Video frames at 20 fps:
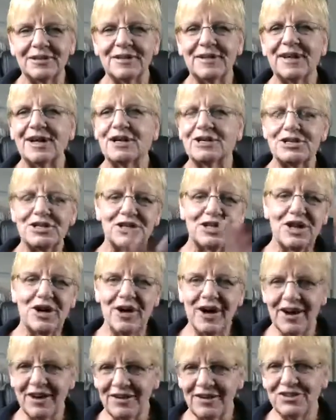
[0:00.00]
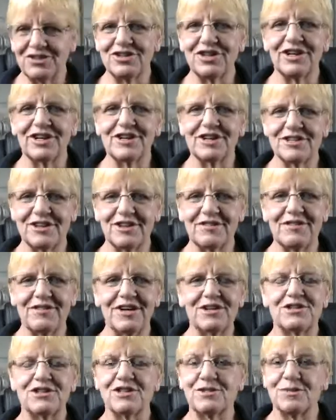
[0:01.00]
Because you know how it triggers our
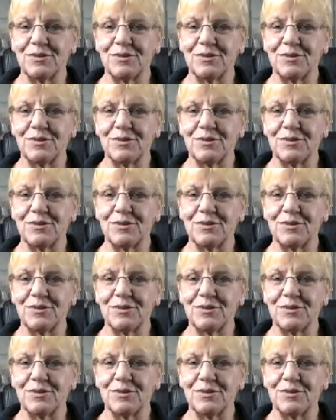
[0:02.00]
veterans?